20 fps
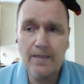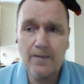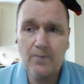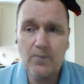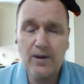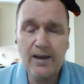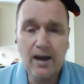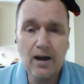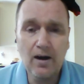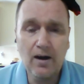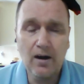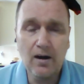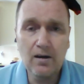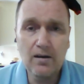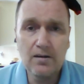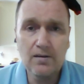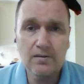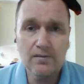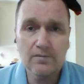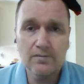we
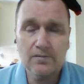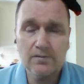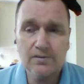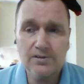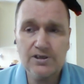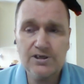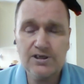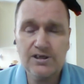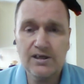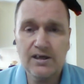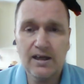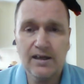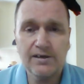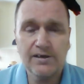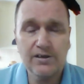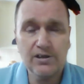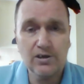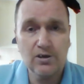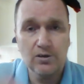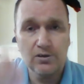are still
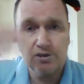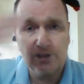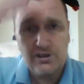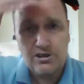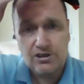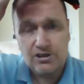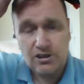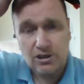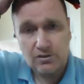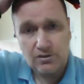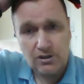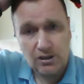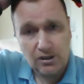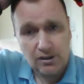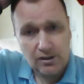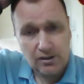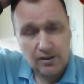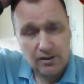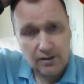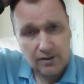under the constitution.
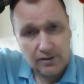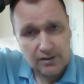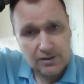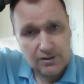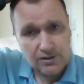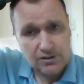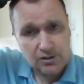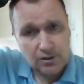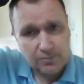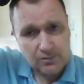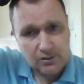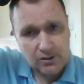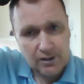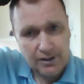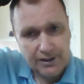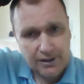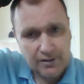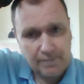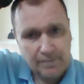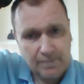Stop
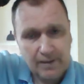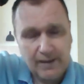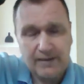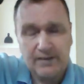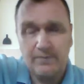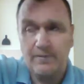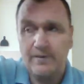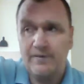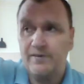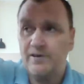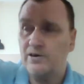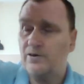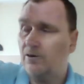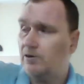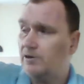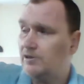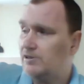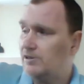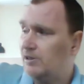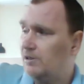trying to compete with the
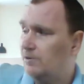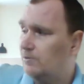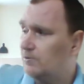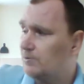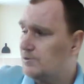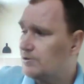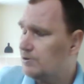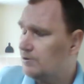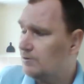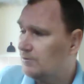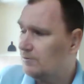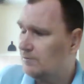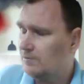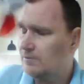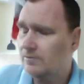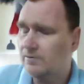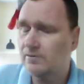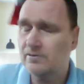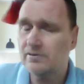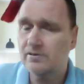cockatiels.
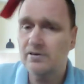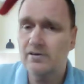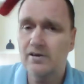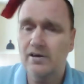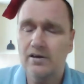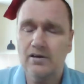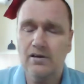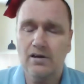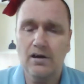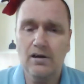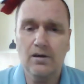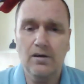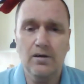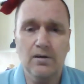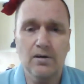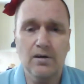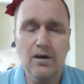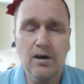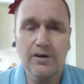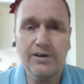
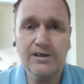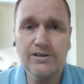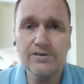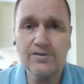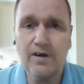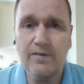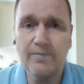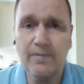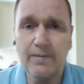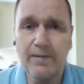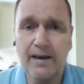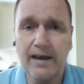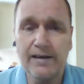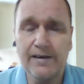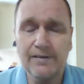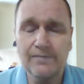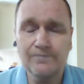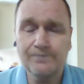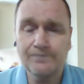Oh, God, he's driving me mad.